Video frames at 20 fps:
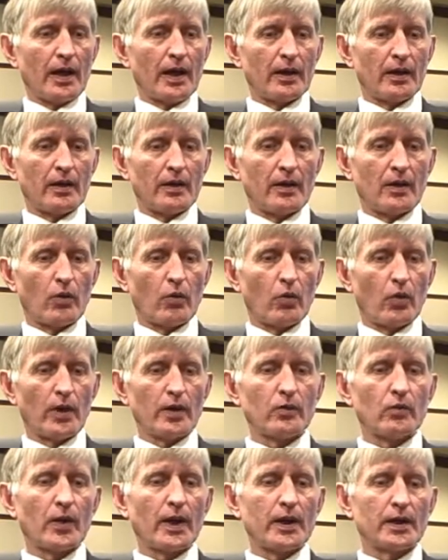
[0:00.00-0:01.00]
And
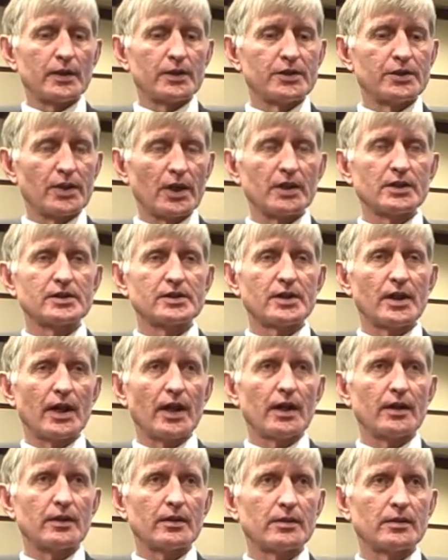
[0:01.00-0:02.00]
one way to judge
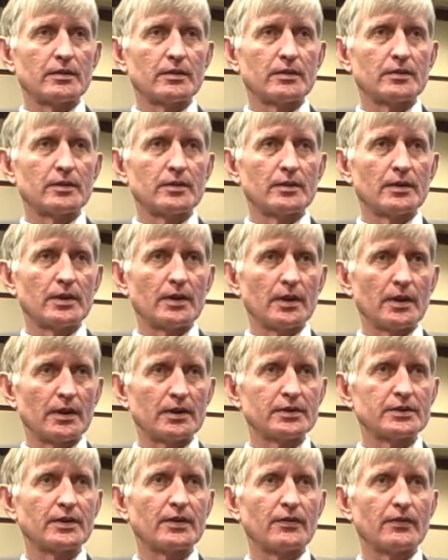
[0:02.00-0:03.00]
that
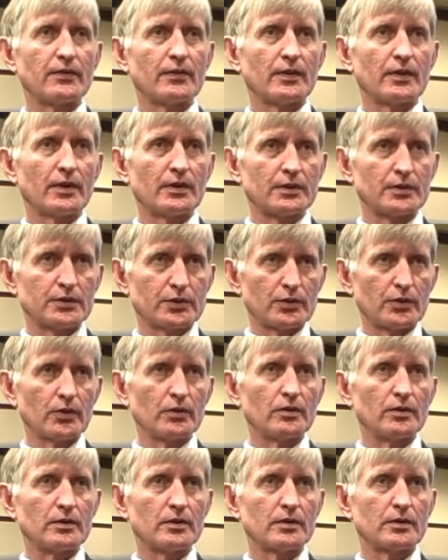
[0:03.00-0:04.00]
is if a
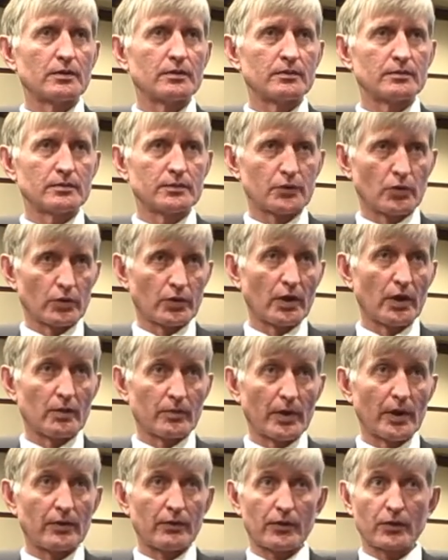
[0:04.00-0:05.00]
student, so we're
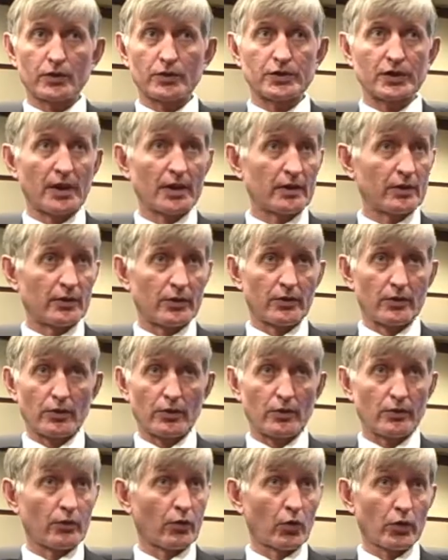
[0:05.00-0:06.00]
talking about first, second,
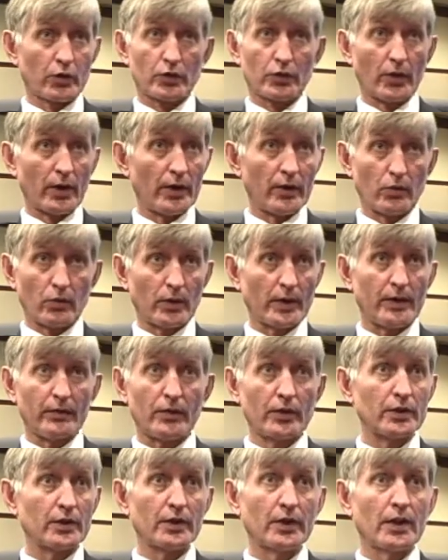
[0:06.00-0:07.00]
third, fourth grader,
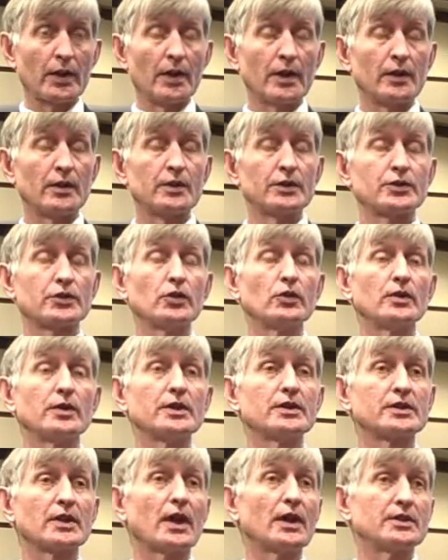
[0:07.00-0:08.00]
whenever the
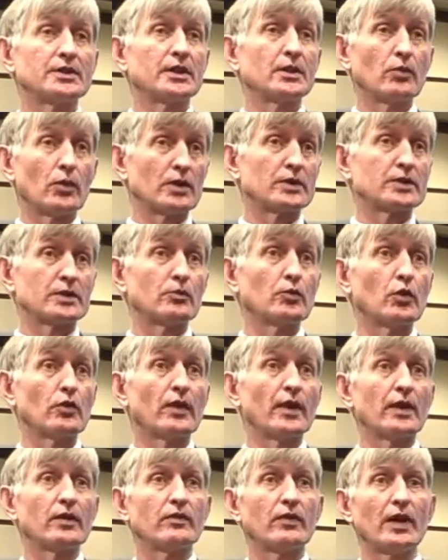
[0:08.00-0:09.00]
student decides he wants to
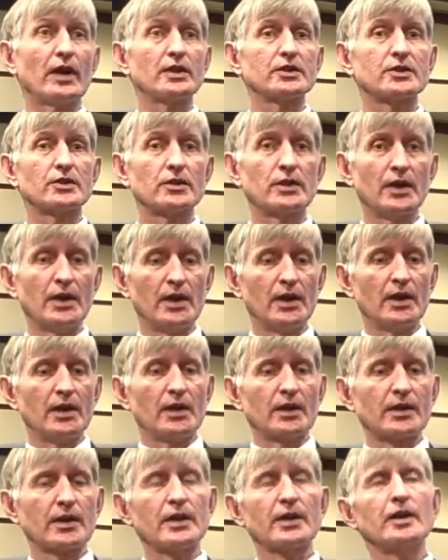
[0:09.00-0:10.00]
move ahead faster,
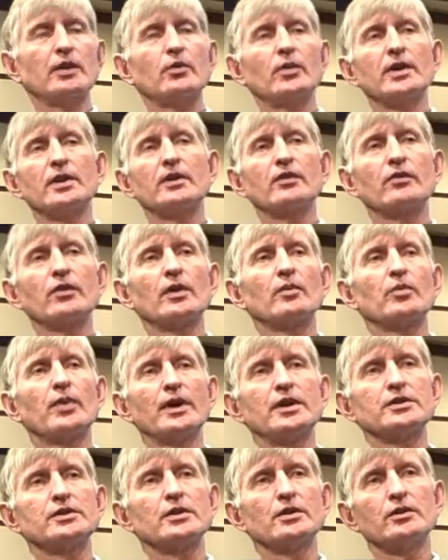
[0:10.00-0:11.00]
mm-hmm. can he read the front
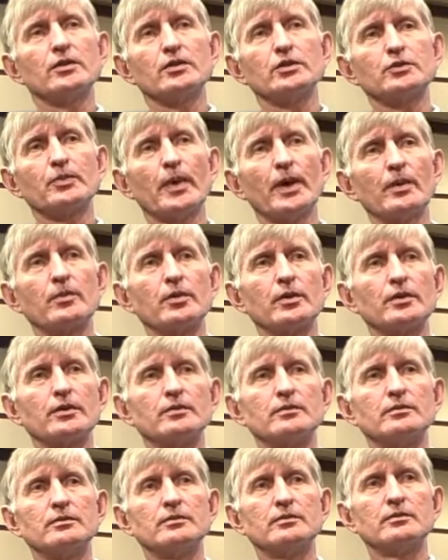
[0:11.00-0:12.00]
page of the newspaper?
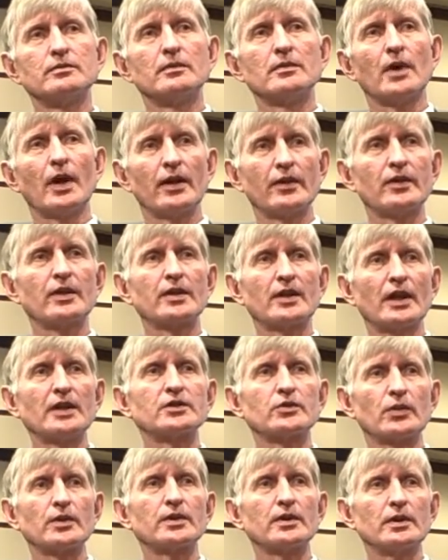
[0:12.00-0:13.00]
I think
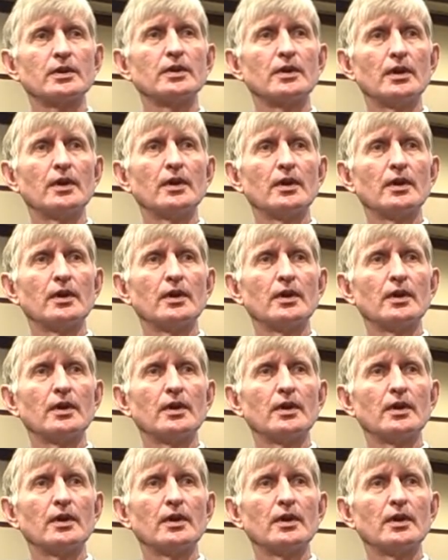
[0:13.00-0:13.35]
that's what the